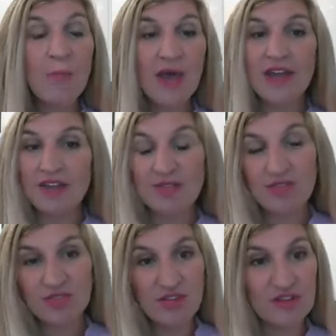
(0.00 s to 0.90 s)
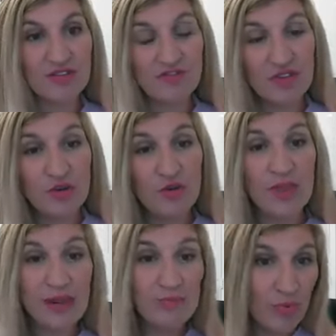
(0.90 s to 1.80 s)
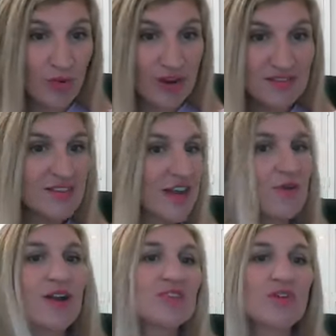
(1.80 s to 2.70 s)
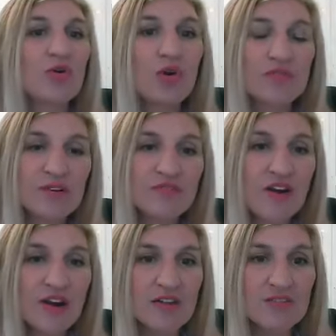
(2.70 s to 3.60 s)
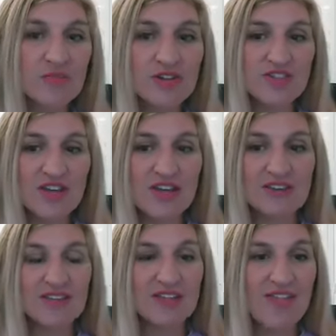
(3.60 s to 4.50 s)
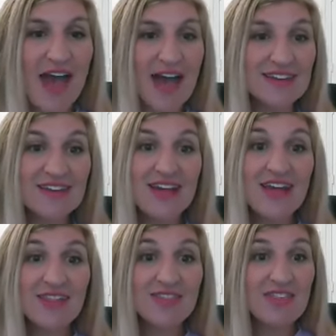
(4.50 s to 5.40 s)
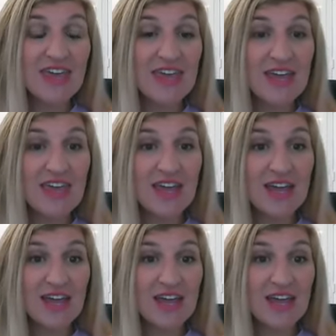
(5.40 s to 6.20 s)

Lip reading: But there's a few main points that I wanted to go over first, which is that the